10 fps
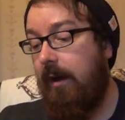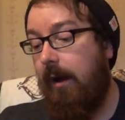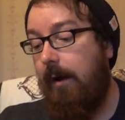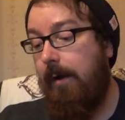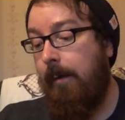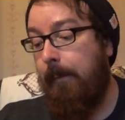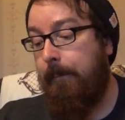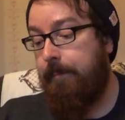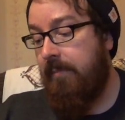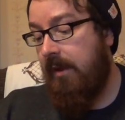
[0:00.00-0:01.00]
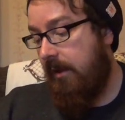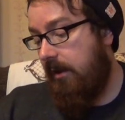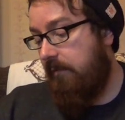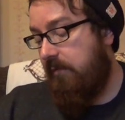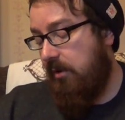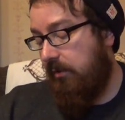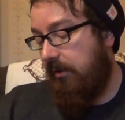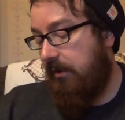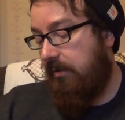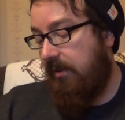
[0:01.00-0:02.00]
Um, the
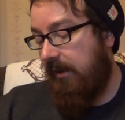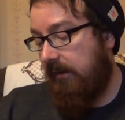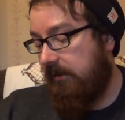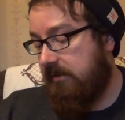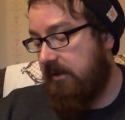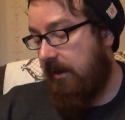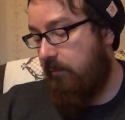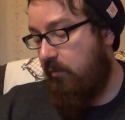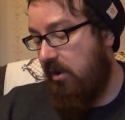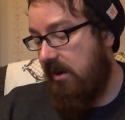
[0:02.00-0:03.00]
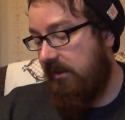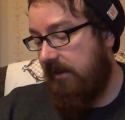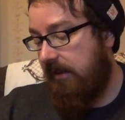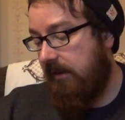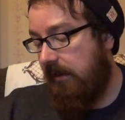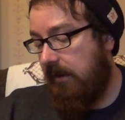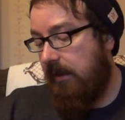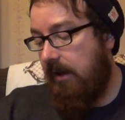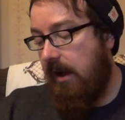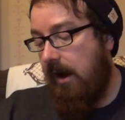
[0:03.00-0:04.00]
only things I'm really
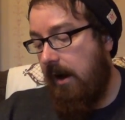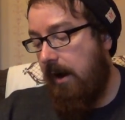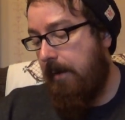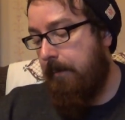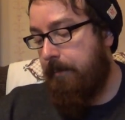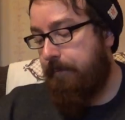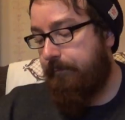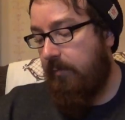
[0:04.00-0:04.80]
um,